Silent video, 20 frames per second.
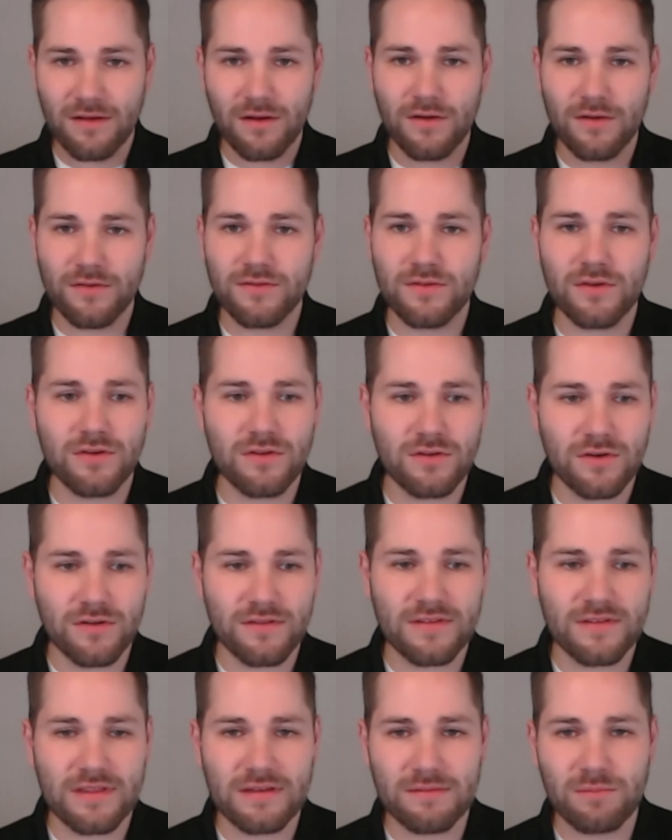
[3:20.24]
also,
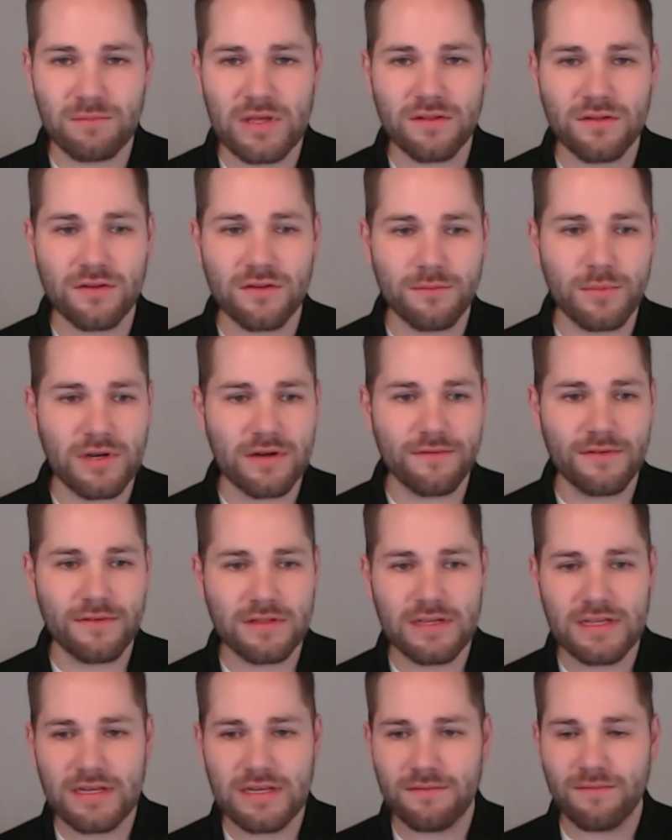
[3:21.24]
this can be a little bit of a
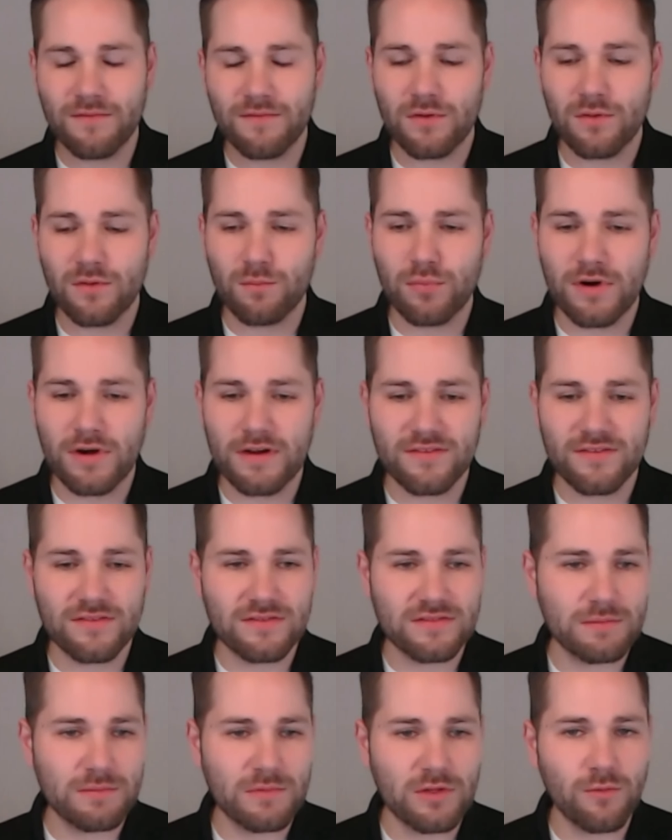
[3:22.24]
lead-in for
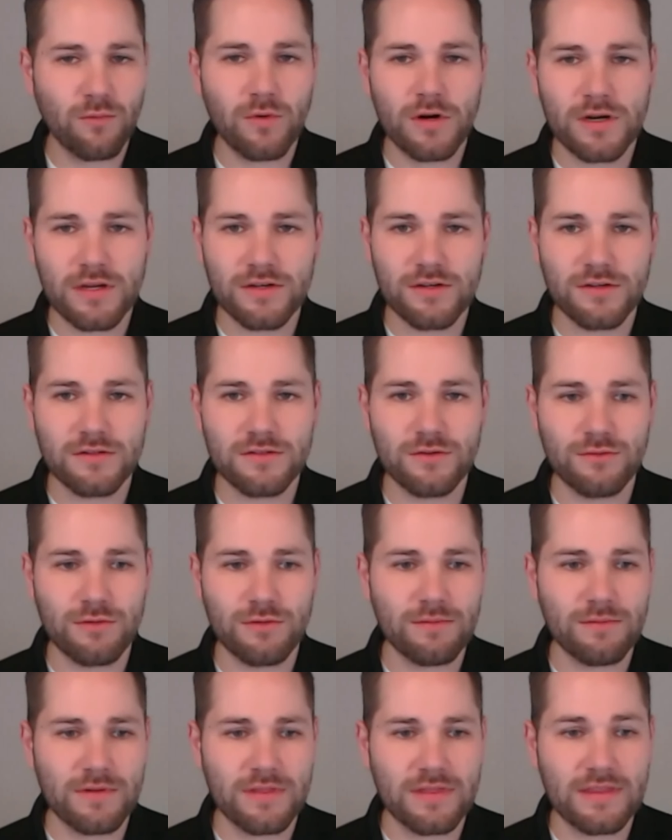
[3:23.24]
Bryson, some of the work you're
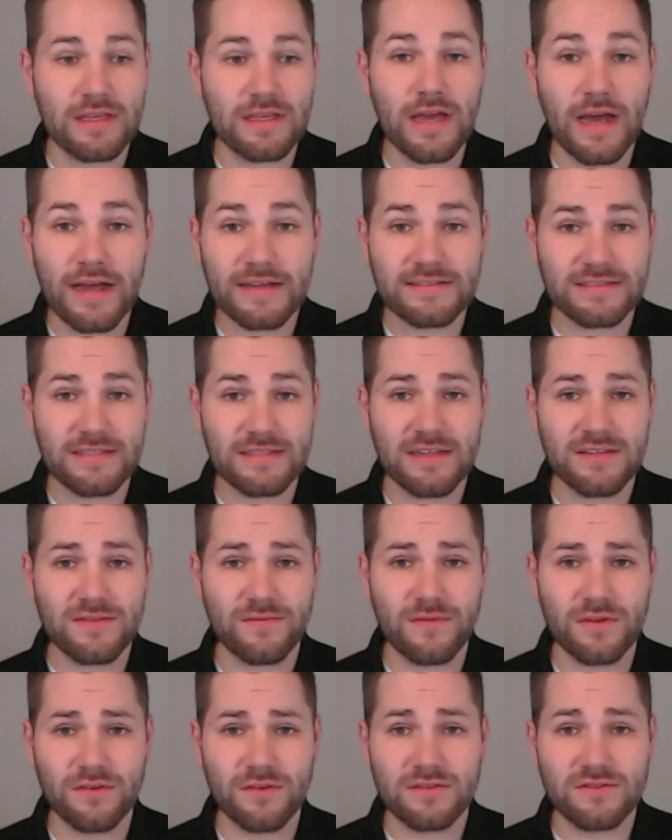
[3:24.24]
doing with the
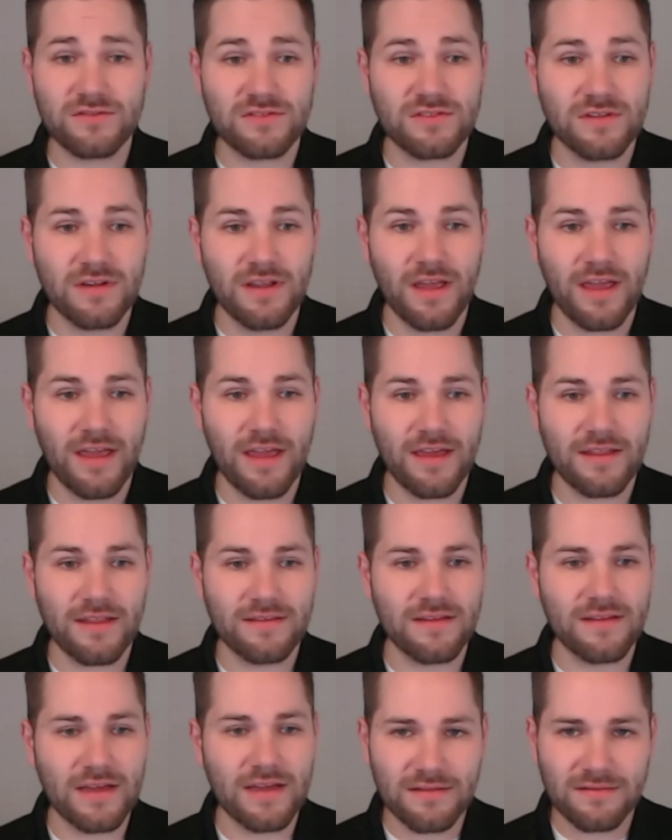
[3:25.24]
ICS Village
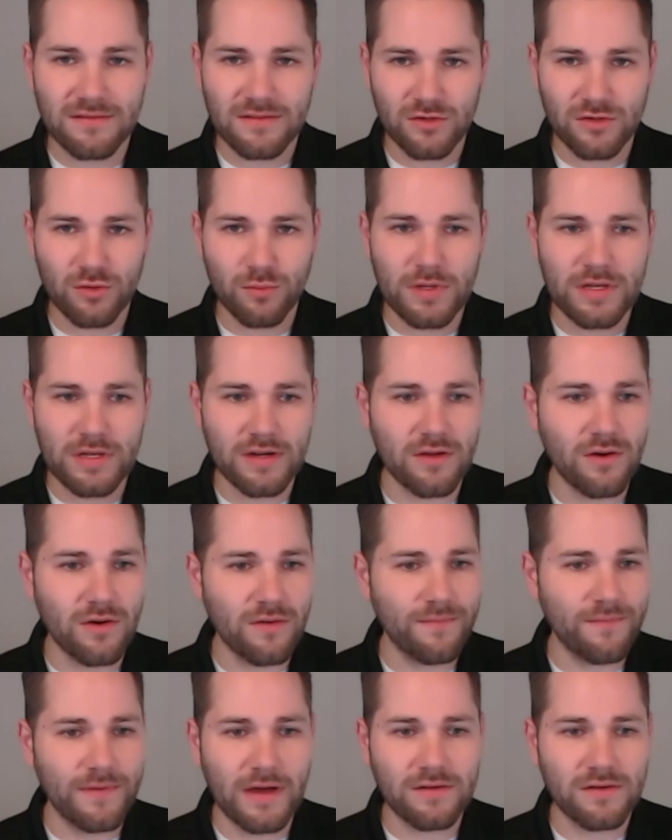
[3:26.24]
and, being a
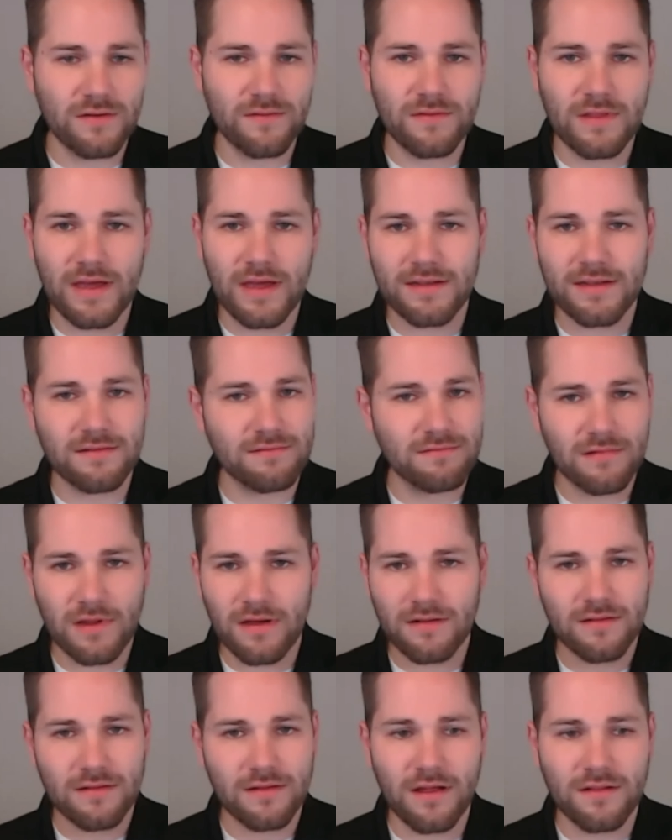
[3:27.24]
co-founder of that. And
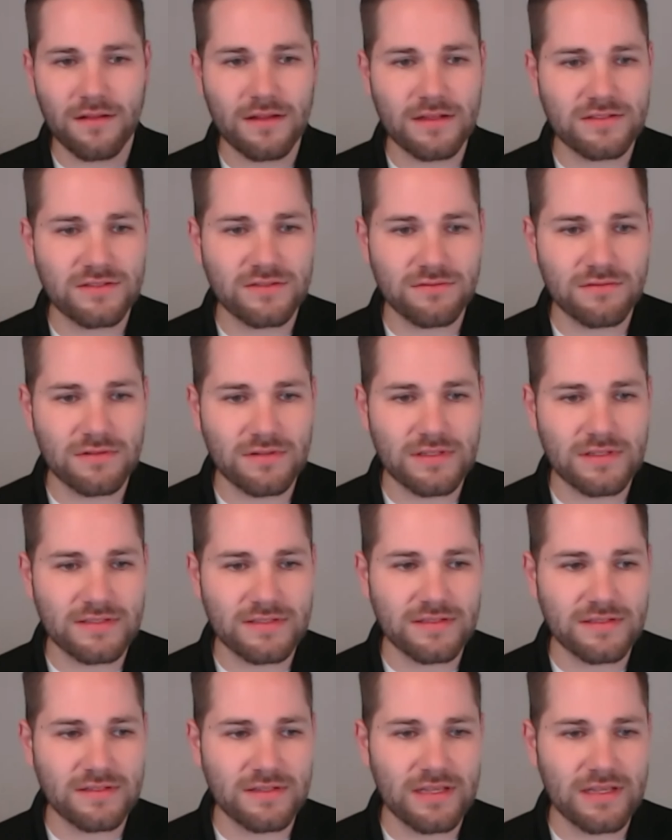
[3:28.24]
I'll let you at
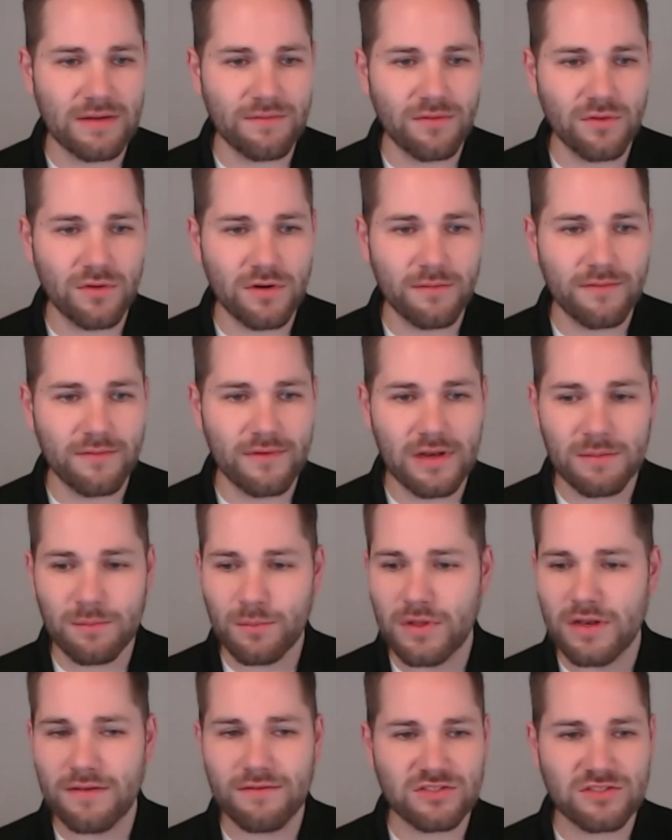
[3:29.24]
least give a little
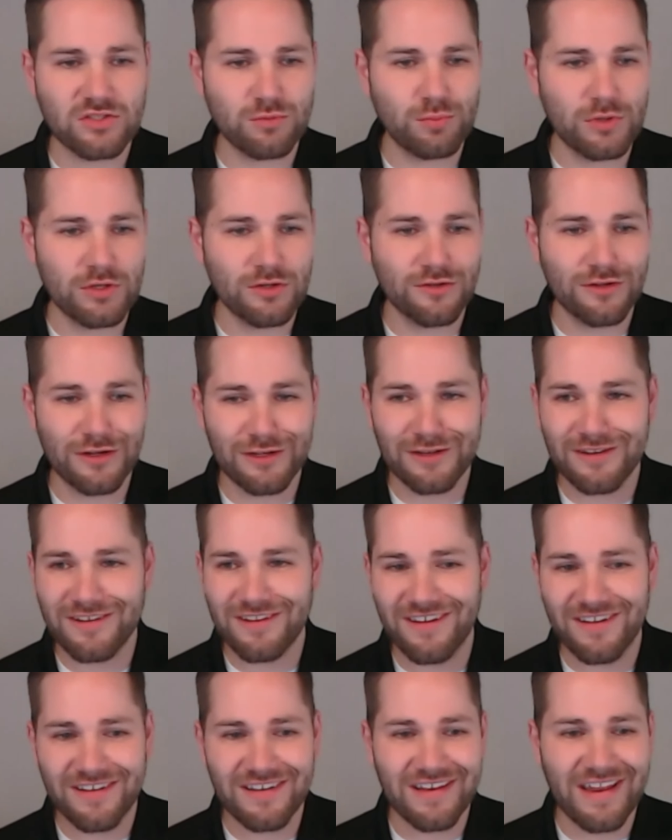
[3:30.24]
bit of a spiel
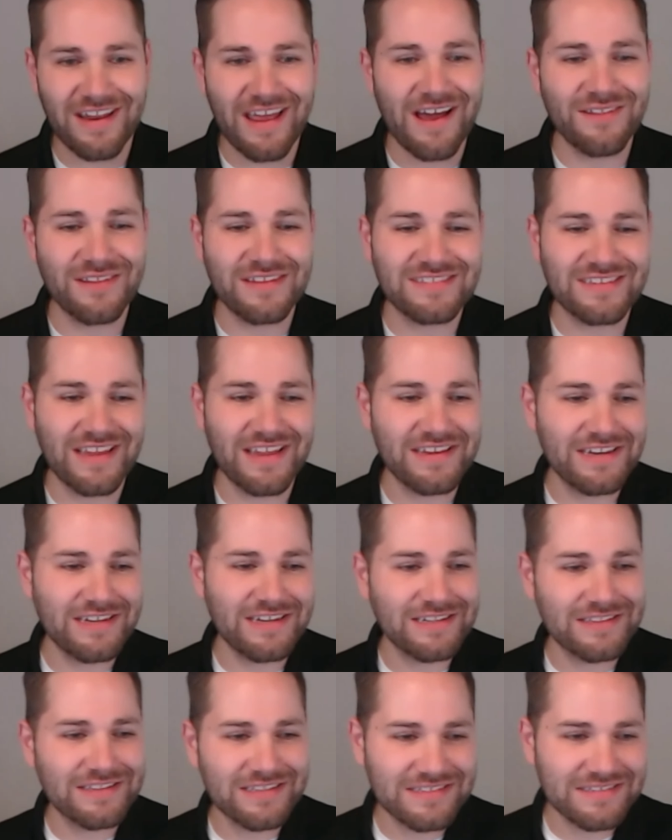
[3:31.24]
on how that's
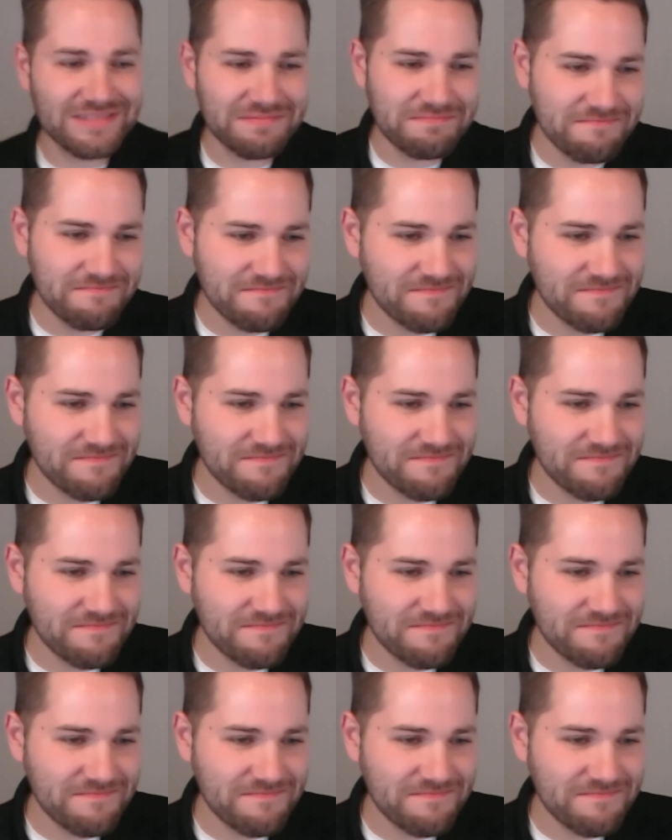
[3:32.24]
aiding in this.